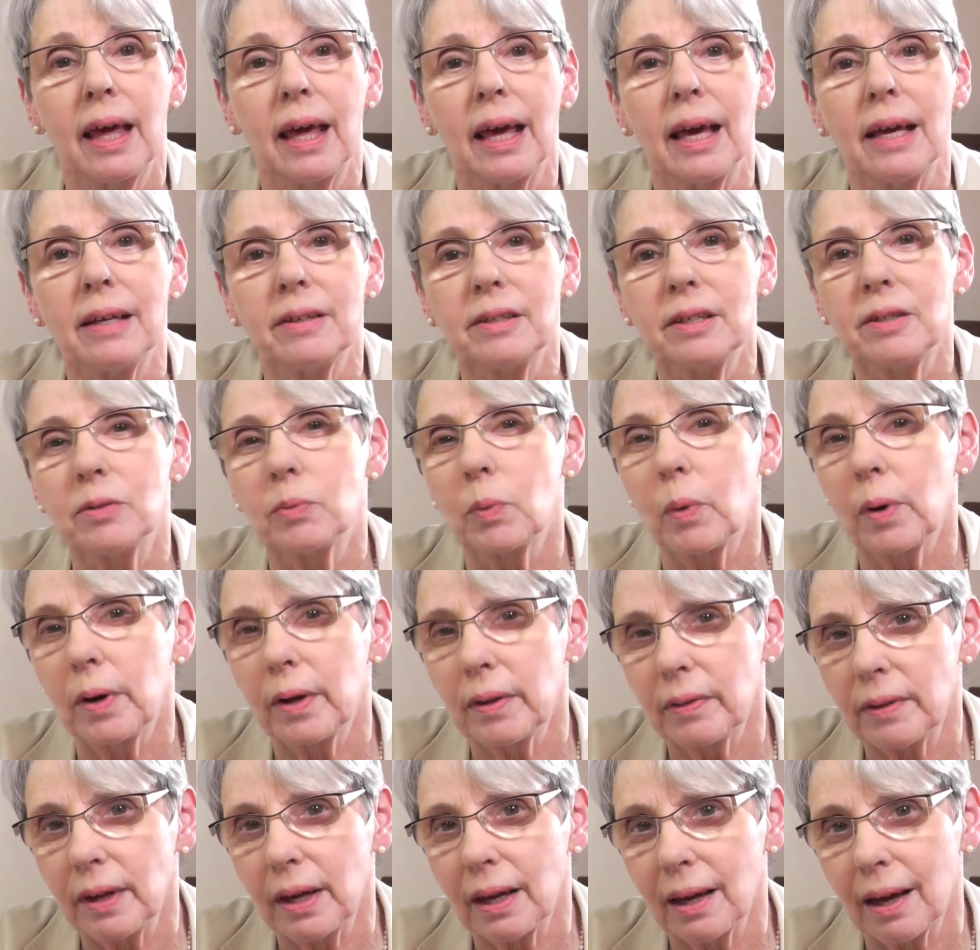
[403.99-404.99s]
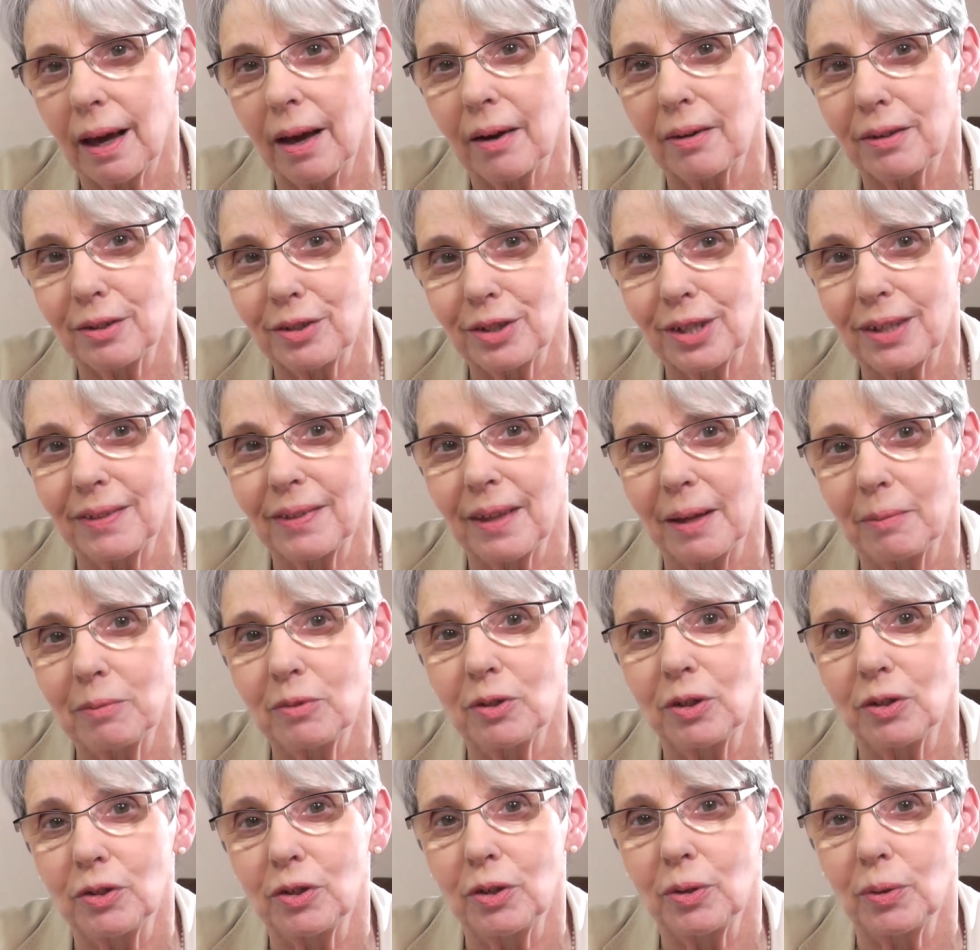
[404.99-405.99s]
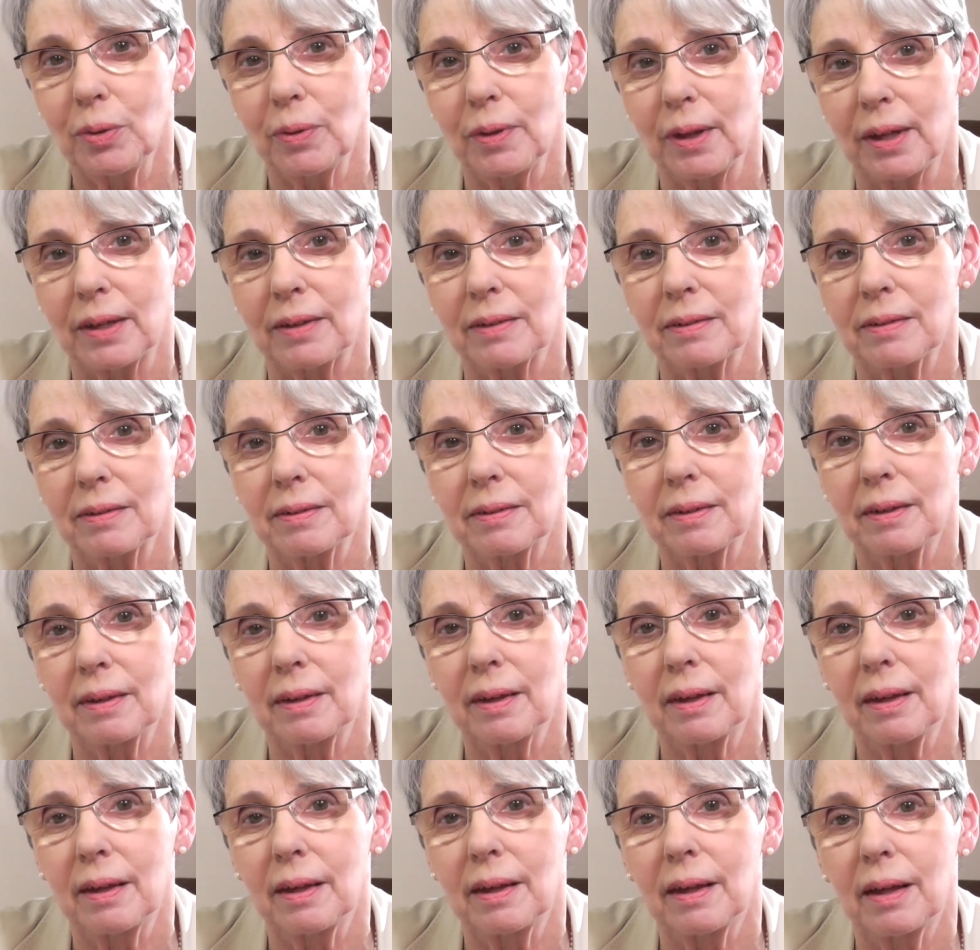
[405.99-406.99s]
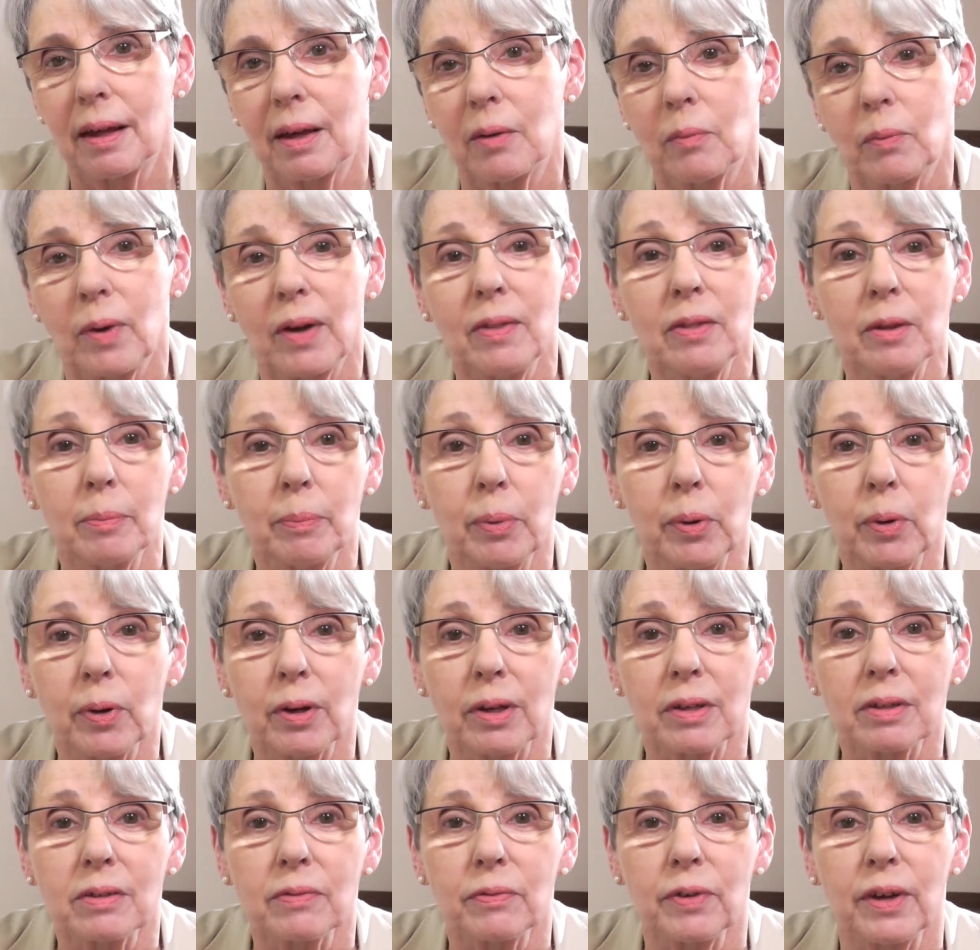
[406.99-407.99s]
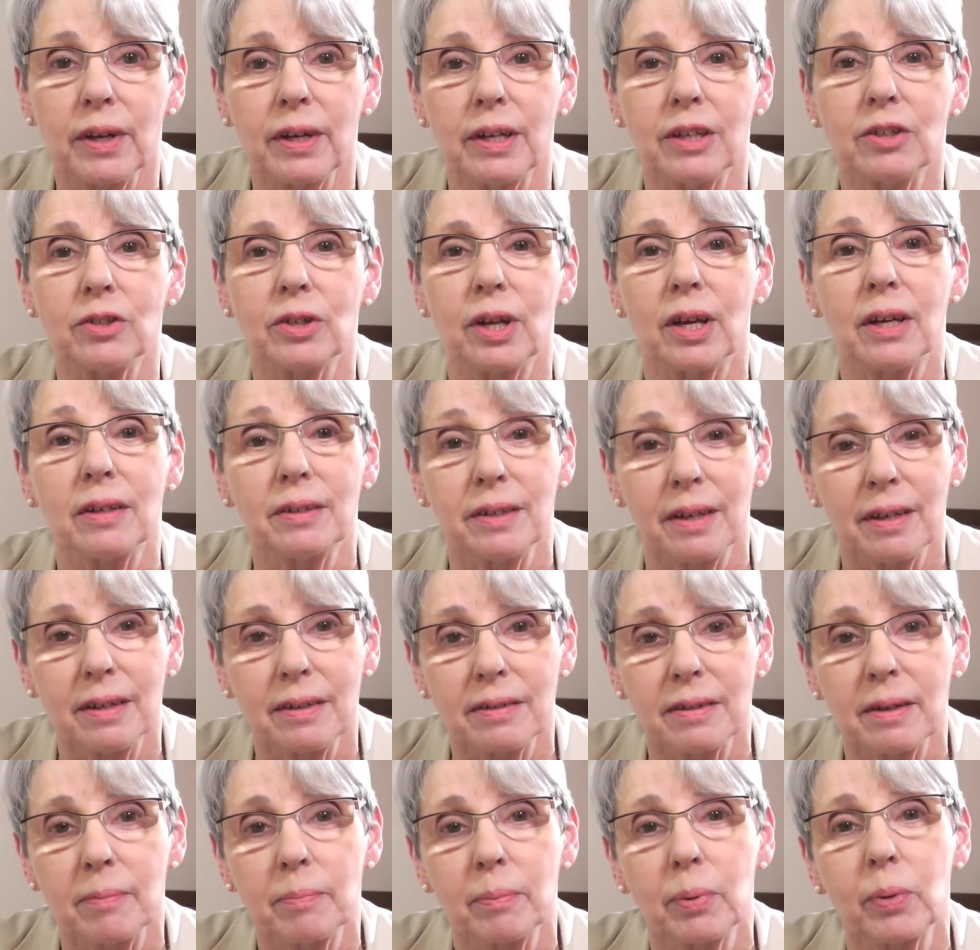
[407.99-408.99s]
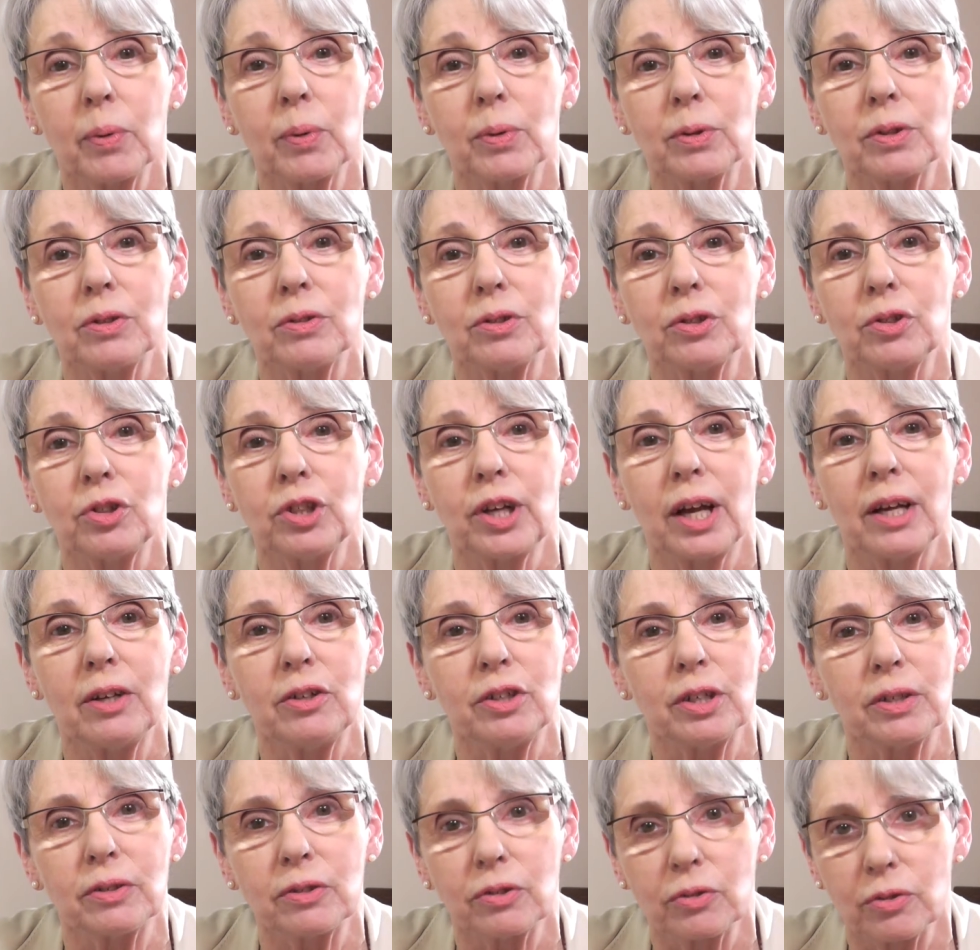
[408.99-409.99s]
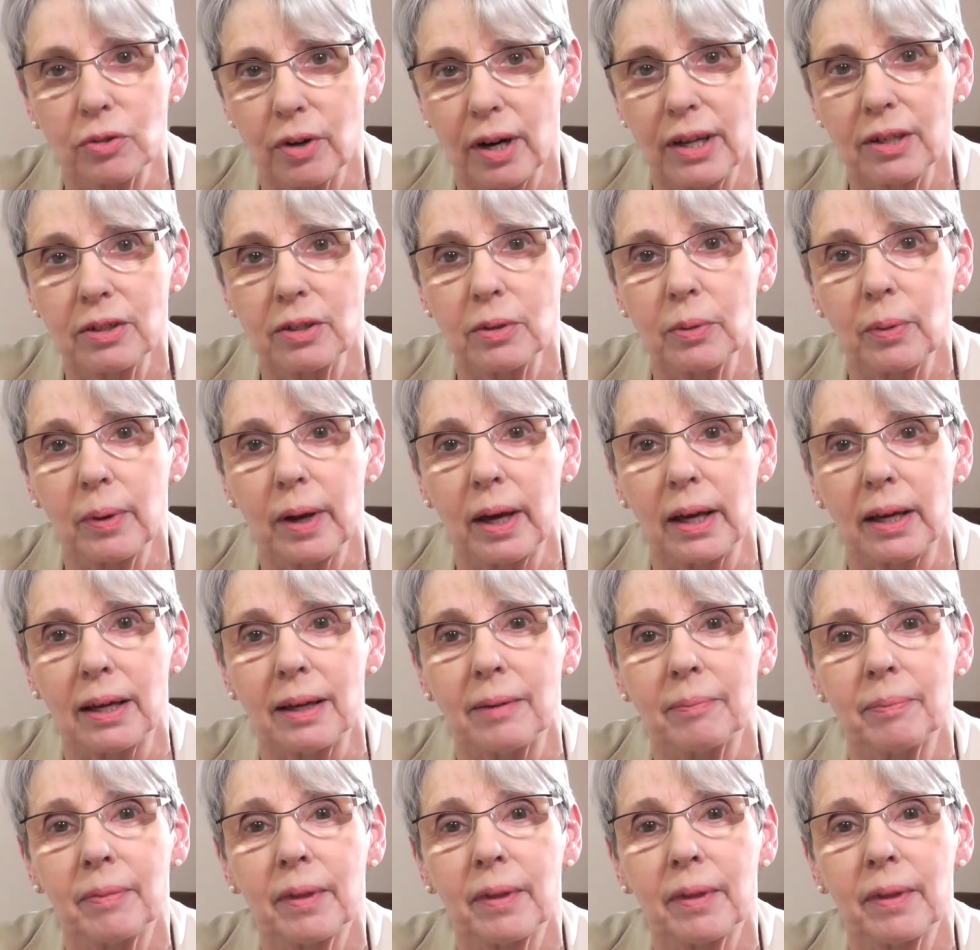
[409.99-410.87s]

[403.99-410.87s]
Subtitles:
It is worth encouraging them to do this. And when the book is finished, it is important to change it straight away.